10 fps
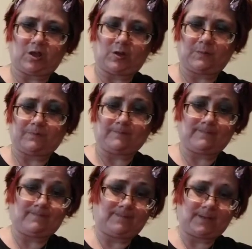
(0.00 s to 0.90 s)

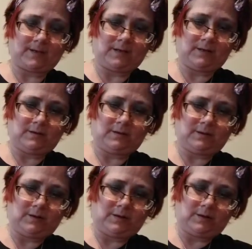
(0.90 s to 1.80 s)

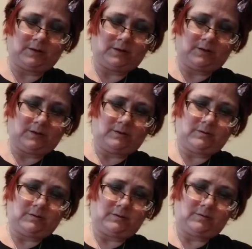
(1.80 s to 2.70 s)

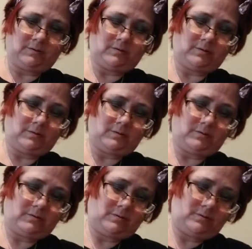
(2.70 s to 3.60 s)
No one is speaking in this clip.